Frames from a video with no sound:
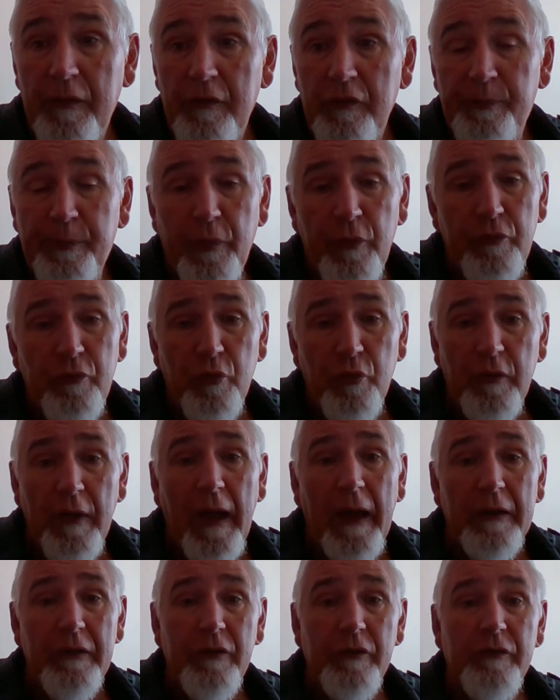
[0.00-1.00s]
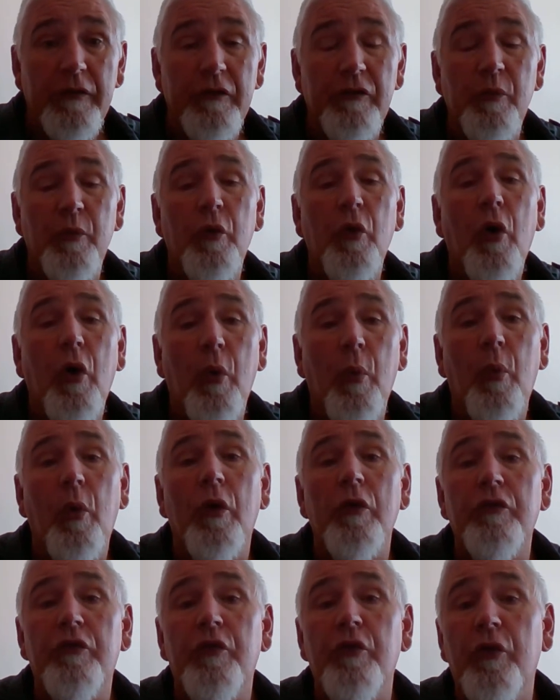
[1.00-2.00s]
Spiritual darkness does not
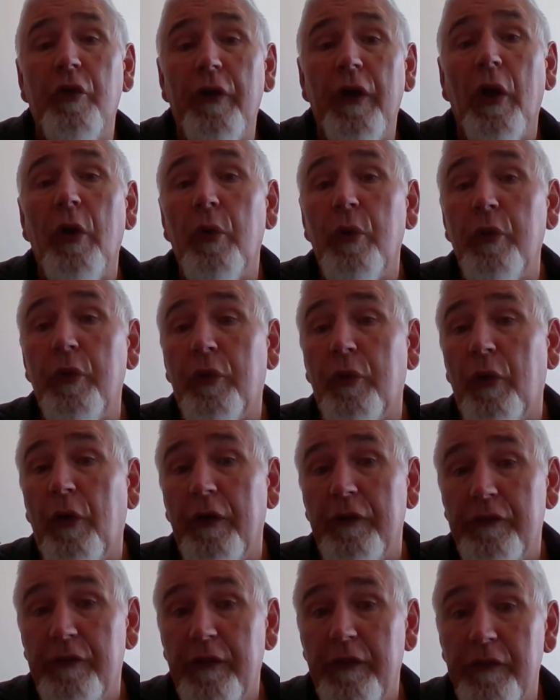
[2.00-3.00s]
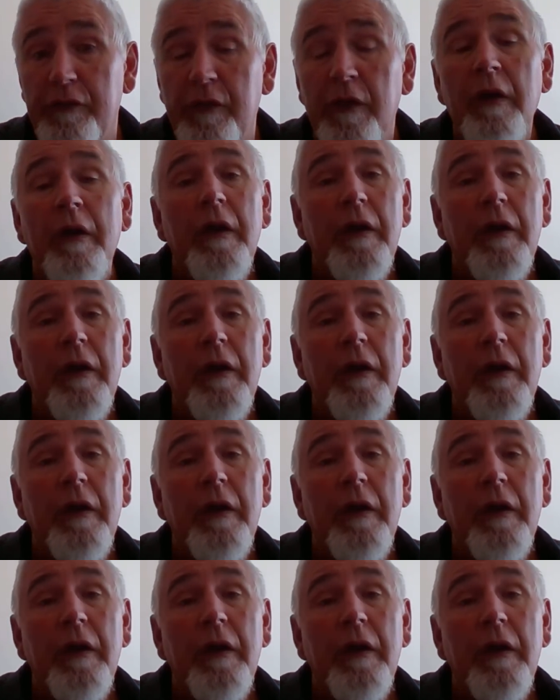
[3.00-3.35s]
want you to know who Christ is,